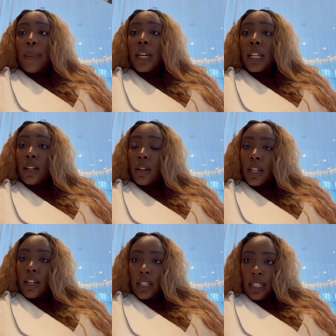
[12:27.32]
put it
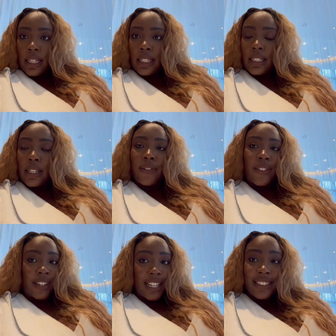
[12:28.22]
on your list of
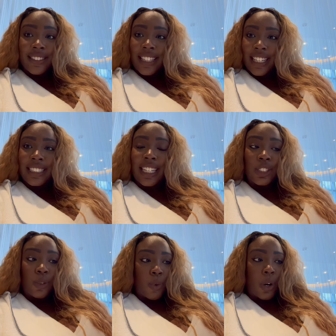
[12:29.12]
300 things that
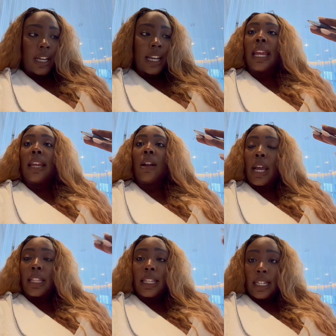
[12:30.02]
you want, and
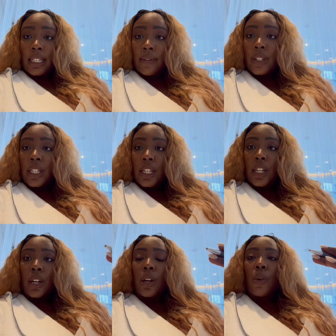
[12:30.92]
at the end of the
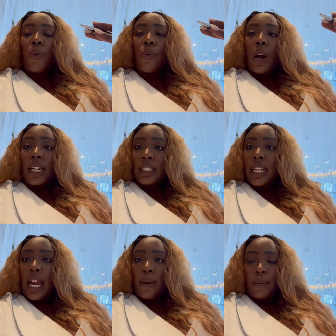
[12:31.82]
year, watch
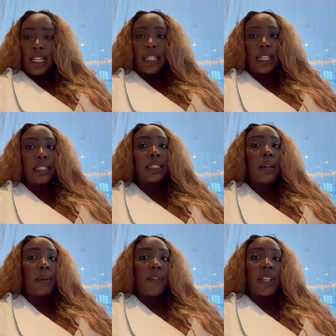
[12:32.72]
how many things
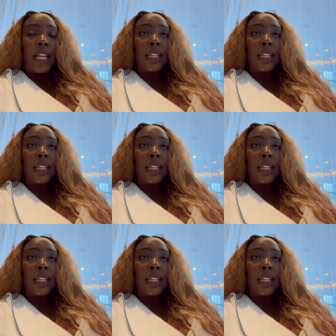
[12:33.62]
come off that